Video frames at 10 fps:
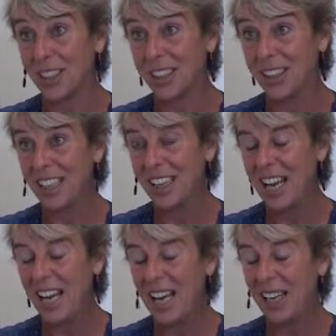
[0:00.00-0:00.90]

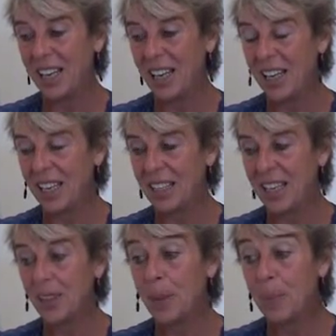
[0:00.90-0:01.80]
Uh, and
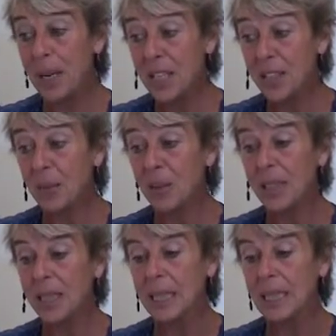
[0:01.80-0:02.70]
the patient
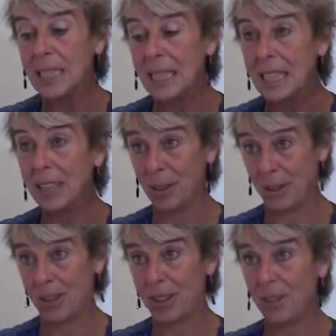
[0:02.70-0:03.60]
will lead
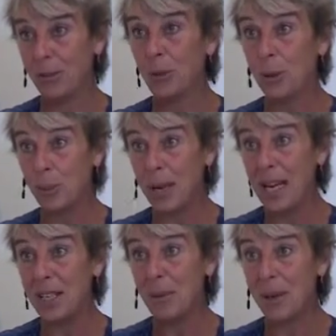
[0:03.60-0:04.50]
us to the
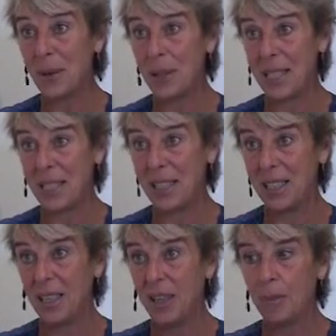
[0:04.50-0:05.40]
place where it is,
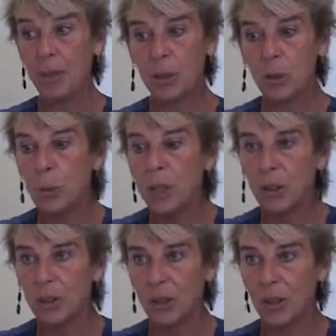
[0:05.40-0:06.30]
because we
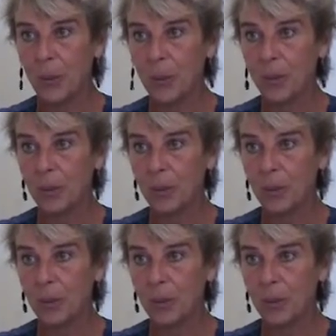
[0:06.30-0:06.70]
don't know.